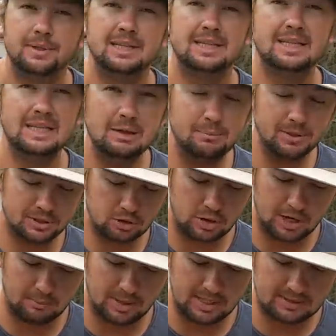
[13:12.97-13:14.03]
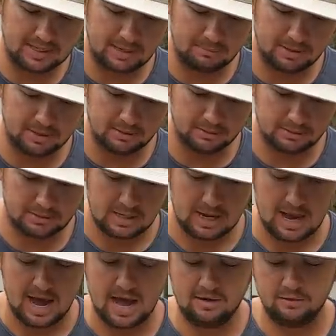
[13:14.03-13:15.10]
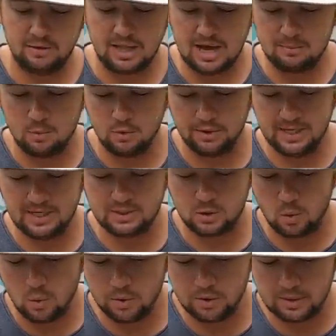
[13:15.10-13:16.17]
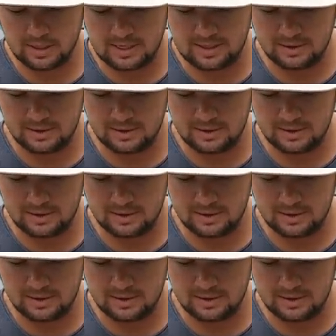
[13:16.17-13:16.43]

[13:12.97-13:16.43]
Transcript: lipless crankbait type deals. I have a lot more of these ordered and